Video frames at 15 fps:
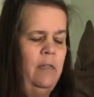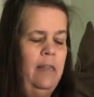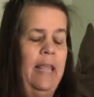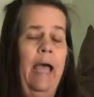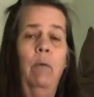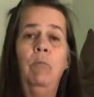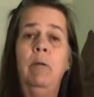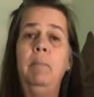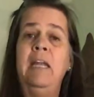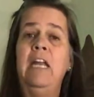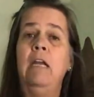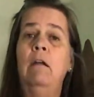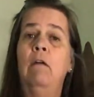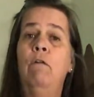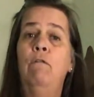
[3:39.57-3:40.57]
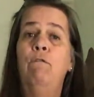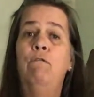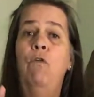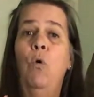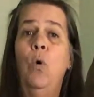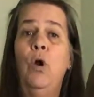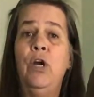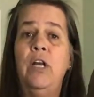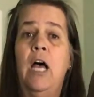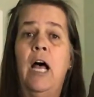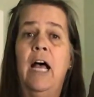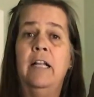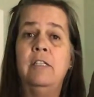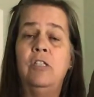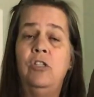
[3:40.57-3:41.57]
That would mean 4
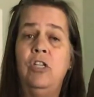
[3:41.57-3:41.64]
dots.